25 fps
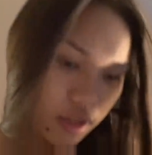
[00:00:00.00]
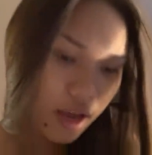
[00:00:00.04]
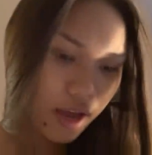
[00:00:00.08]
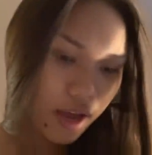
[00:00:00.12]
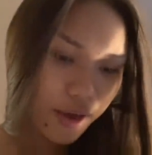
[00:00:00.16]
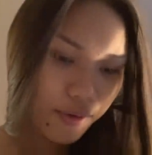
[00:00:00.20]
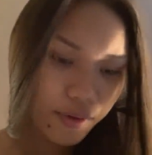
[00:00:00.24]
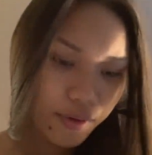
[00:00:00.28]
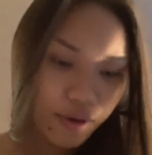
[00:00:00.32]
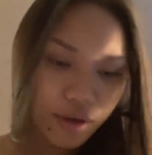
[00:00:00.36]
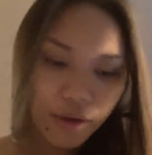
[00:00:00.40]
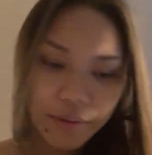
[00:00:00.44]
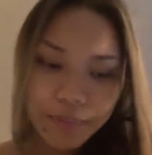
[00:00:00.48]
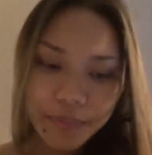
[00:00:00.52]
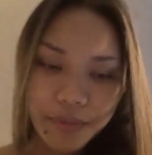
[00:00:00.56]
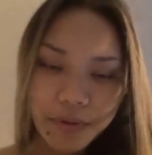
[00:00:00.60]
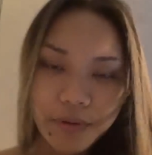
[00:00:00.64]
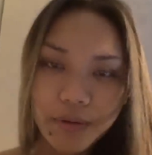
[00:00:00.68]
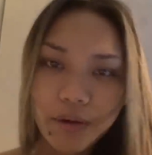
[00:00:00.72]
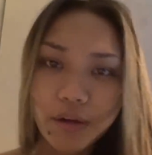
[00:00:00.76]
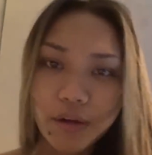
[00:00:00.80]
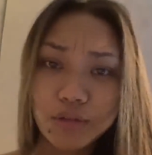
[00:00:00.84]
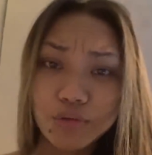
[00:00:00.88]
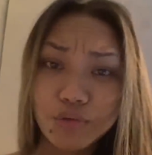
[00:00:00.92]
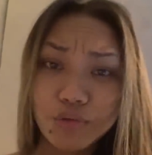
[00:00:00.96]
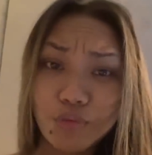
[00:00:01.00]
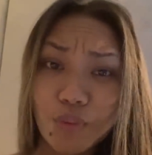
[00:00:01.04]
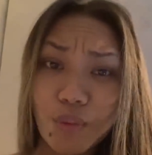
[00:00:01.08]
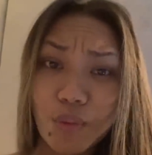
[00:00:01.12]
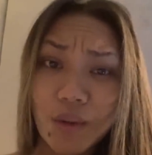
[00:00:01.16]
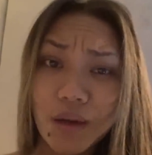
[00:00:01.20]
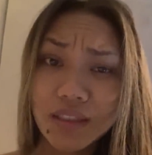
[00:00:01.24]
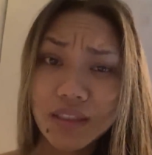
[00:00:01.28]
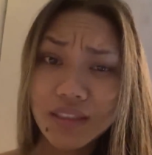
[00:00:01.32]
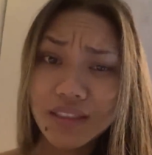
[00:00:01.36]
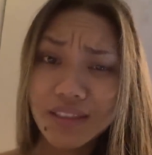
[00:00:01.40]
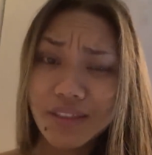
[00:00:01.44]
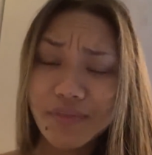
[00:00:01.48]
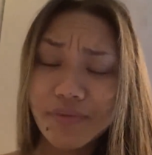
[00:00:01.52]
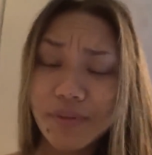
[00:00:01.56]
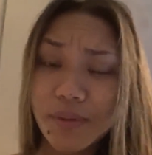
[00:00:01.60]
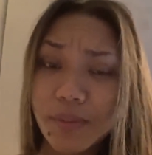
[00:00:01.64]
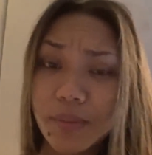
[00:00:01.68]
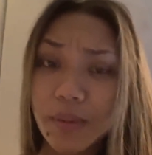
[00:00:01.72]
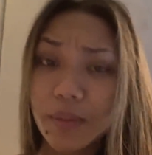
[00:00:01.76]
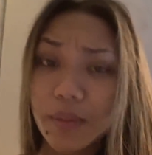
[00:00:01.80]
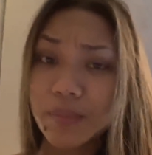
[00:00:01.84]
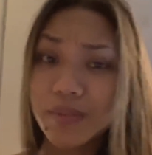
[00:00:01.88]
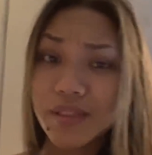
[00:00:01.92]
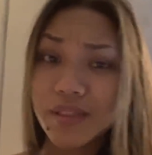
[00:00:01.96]
I woke up around 1 if
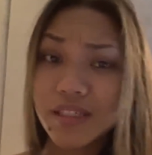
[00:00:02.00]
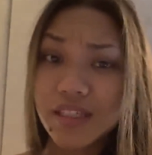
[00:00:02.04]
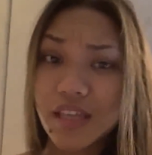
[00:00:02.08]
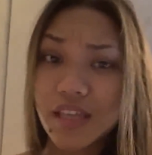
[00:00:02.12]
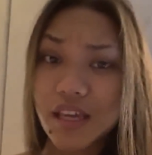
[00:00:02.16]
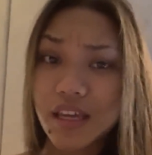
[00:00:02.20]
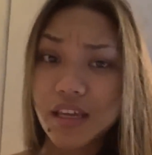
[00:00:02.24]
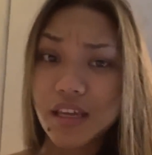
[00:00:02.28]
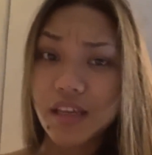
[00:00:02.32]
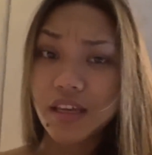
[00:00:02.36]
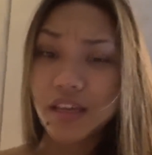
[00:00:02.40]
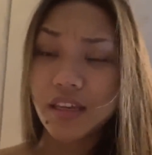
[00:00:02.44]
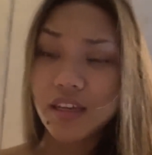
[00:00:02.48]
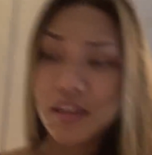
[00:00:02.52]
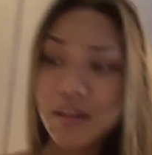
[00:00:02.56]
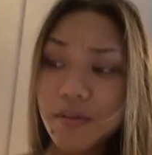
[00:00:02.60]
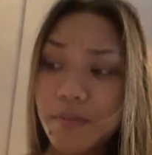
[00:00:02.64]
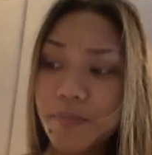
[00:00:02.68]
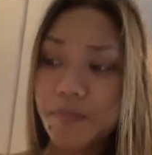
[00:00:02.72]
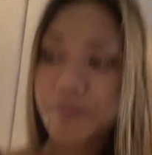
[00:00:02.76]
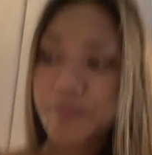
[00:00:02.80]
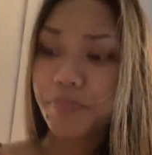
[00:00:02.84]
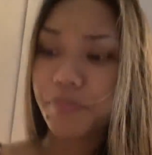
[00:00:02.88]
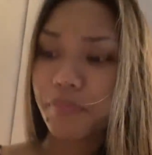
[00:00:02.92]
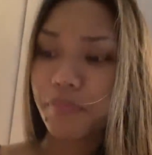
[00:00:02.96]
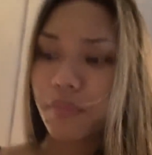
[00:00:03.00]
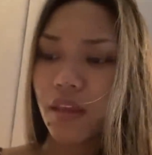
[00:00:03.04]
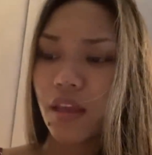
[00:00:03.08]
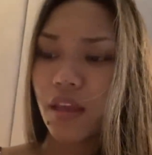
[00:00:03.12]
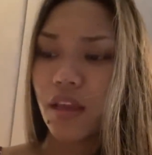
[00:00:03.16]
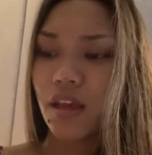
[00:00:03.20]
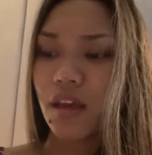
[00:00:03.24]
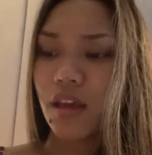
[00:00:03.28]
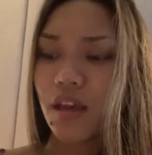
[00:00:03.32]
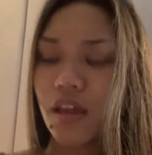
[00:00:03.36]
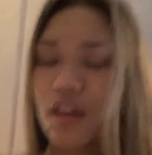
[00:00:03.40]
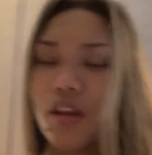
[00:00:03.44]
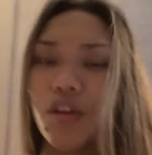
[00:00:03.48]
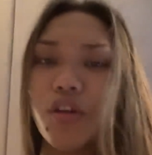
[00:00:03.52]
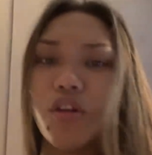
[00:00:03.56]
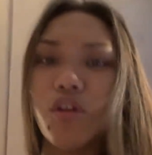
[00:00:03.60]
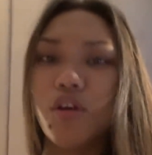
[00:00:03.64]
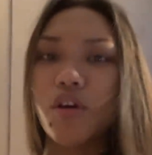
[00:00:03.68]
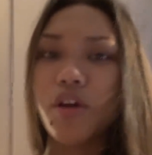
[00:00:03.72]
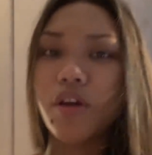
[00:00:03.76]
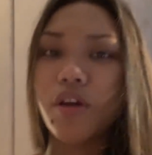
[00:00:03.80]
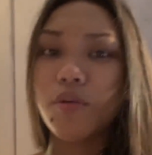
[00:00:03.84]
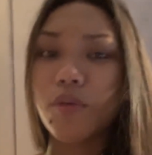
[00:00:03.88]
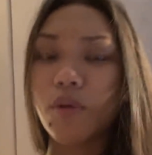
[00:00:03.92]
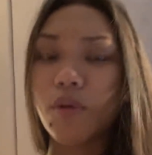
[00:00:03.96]
I'm not mistaken. No,
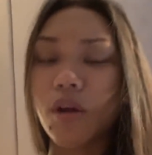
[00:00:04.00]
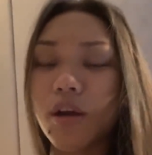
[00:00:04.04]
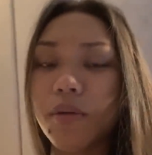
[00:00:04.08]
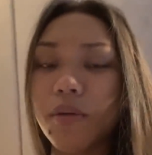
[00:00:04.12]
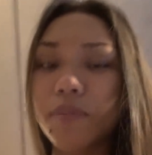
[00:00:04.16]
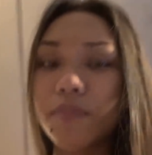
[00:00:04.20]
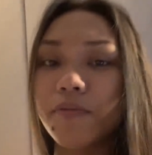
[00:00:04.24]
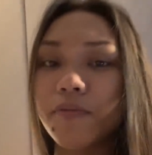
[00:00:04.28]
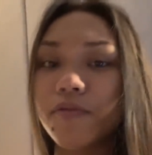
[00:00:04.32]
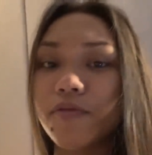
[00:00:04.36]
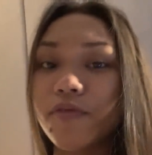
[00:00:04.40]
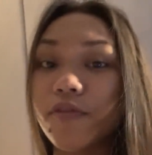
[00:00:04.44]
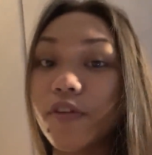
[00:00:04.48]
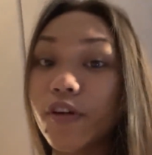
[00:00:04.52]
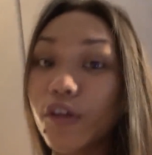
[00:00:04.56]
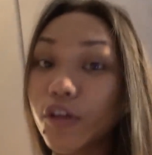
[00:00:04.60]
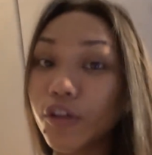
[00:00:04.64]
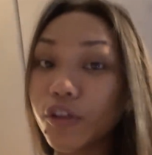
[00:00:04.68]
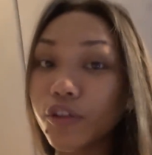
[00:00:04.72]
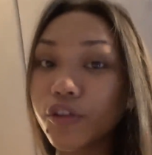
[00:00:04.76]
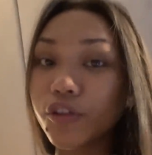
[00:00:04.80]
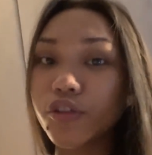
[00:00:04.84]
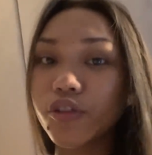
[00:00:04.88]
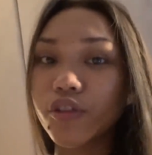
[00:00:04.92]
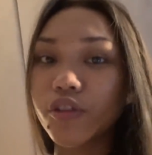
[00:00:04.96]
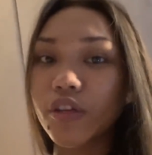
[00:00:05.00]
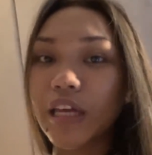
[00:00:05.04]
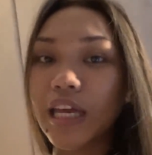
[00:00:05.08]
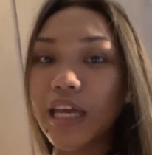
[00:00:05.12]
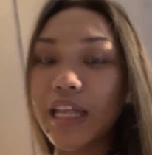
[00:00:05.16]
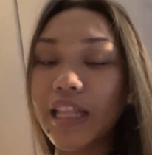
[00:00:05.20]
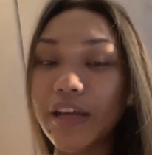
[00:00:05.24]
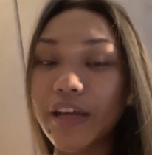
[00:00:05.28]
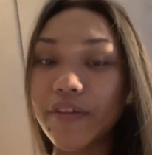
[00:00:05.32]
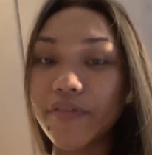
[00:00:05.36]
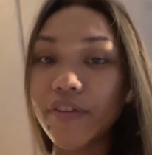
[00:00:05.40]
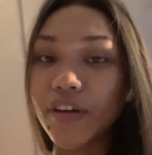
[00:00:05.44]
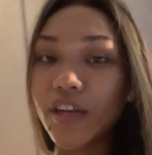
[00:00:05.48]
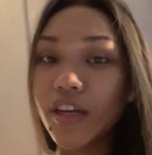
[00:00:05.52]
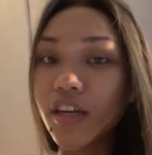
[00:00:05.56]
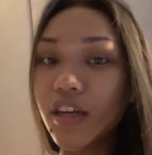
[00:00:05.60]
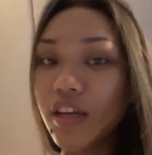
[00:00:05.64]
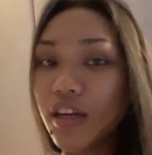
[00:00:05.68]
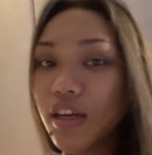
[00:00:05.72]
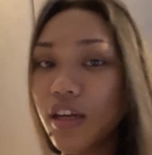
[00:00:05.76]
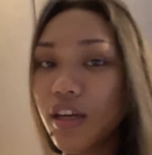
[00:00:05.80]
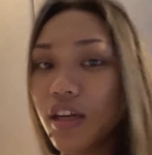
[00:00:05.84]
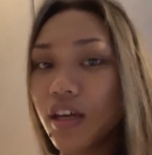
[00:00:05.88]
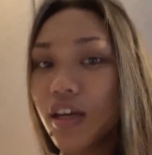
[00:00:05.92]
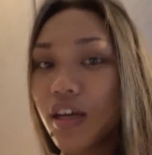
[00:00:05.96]
I woke up first 11
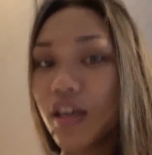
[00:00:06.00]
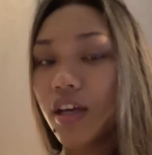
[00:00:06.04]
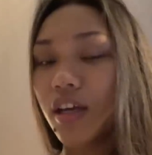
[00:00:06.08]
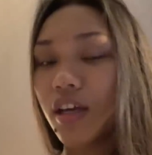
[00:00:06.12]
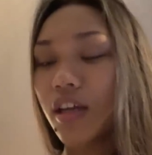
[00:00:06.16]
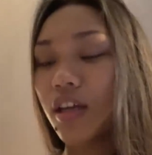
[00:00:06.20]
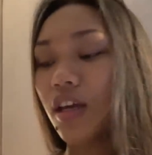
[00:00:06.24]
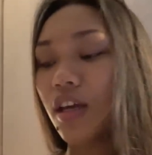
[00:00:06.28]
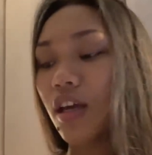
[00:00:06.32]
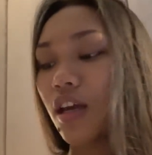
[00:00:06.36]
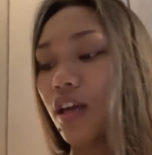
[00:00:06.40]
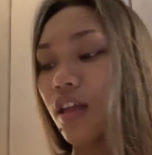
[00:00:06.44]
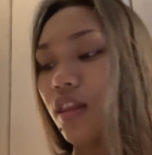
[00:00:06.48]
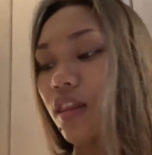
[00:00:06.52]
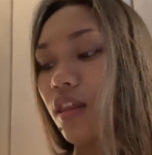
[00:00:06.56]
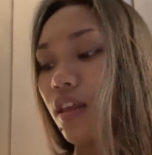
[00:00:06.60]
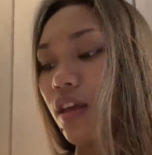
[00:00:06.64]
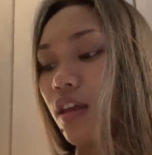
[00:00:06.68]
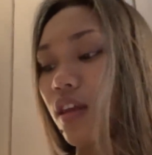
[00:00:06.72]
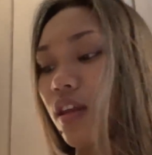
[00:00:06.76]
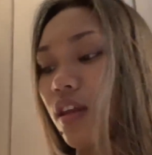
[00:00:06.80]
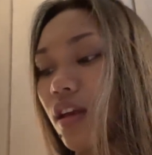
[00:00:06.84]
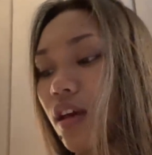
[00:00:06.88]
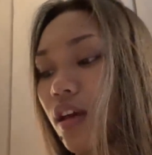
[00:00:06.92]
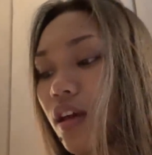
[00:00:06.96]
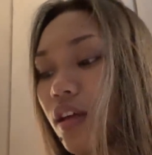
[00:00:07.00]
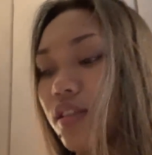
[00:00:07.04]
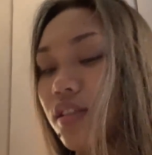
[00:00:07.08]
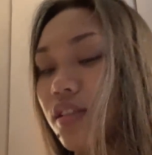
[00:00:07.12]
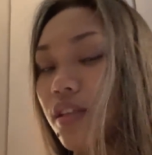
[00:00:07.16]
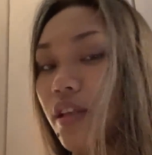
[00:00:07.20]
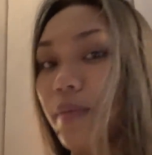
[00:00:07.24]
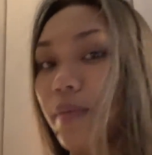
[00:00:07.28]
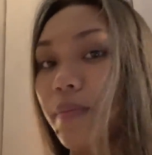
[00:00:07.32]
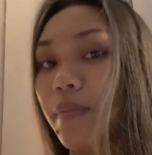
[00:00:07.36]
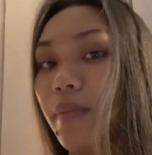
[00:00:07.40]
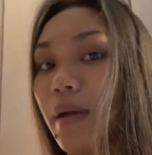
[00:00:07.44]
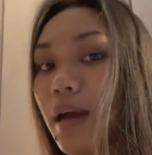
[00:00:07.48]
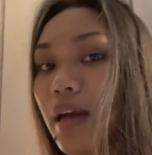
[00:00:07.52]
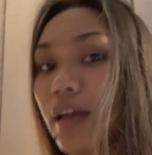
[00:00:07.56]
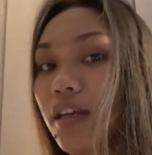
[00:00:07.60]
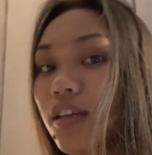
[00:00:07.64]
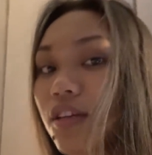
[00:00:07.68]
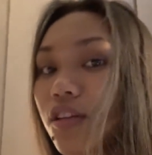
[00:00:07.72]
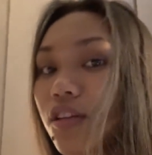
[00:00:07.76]
and then I slept back